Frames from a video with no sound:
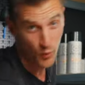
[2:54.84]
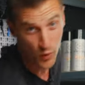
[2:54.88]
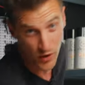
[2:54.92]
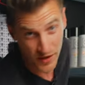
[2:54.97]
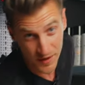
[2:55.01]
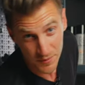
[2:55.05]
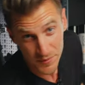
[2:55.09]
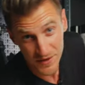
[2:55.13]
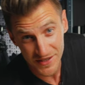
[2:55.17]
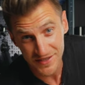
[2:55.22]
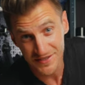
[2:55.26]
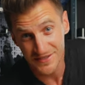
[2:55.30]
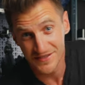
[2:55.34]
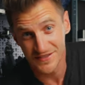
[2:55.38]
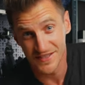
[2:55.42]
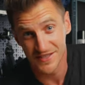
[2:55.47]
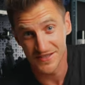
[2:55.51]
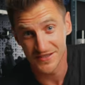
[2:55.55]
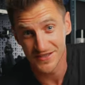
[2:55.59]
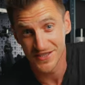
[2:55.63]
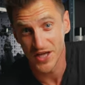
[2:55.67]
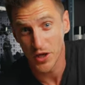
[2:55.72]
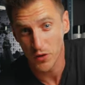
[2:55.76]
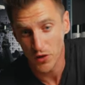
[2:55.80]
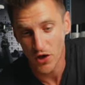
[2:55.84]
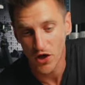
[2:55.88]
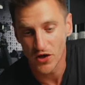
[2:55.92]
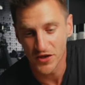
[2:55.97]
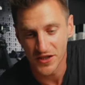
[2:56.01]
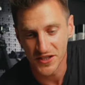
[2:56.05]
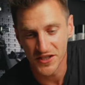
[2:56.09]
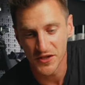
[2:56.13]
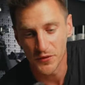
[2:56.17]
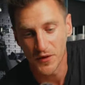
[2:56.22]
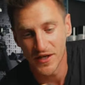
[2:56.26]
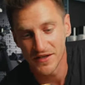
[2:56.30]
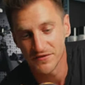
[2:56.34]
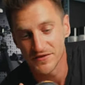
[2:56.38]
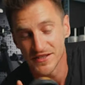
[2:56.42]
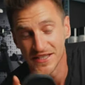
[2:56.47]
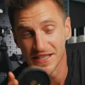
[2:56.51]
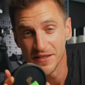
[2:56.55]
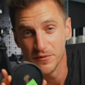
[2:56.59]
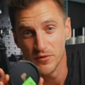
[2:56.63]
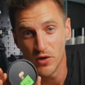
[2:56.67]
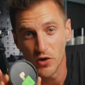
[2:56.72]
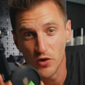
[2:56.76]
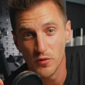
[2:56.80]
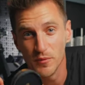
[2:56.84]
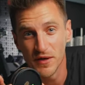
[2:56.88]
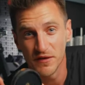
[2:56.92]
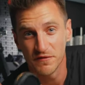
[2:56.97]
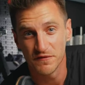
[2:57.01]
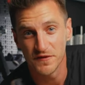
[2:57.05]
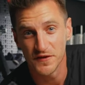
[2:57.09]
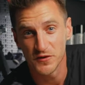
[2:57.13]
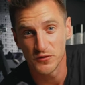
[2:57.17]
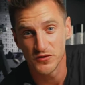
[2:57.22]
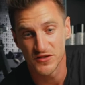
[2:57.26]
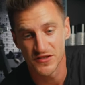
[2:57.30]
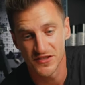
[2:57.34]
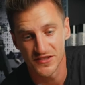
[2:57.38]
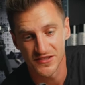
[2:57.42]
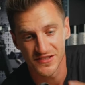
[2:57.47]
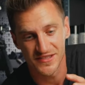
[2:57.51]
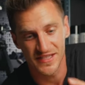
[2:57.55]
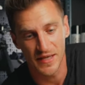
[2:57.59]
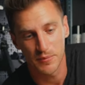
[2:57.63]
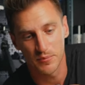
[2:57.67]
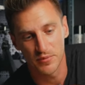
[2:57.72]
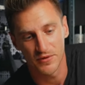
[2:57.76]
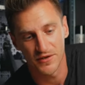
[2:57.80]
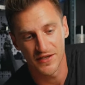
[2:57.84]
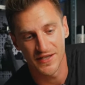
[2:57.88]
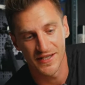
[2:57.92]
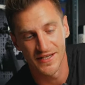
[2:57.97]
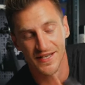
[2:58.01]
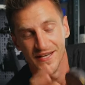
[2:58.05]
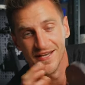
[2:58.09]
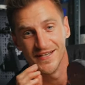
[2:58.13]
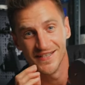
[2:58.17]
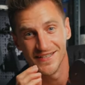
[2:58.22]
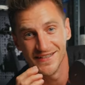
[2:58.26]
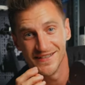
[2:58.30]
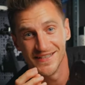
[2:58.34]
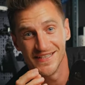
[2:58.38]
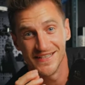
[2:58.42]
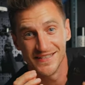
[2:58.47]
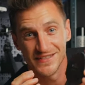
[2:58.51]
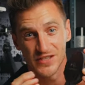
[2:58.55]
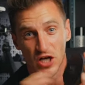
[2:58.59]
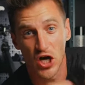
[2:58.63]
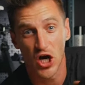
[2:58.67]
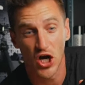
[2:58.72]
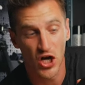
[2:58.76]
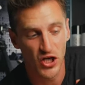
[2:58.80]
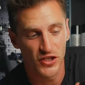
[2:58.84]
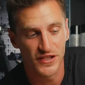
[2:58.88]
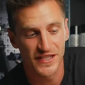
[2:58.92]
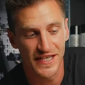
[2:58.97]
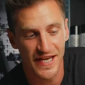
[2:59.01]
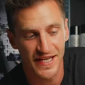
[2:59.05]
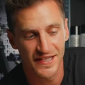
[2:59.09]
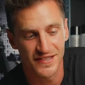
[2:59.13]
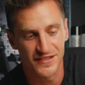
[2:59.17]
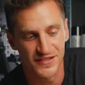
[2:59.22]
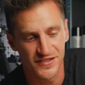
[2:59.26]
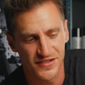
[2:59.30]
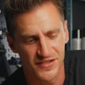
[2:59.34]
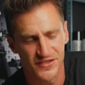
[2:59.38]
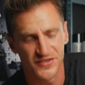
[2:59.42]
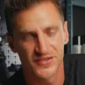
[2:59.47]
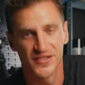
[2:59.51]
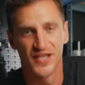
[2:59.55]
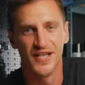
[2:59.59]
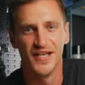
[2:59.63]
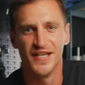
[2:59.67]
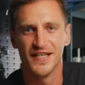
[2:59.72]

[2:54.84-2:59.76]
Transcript: What it means is no longer do I have to keep all my filters separately and in these hard cases,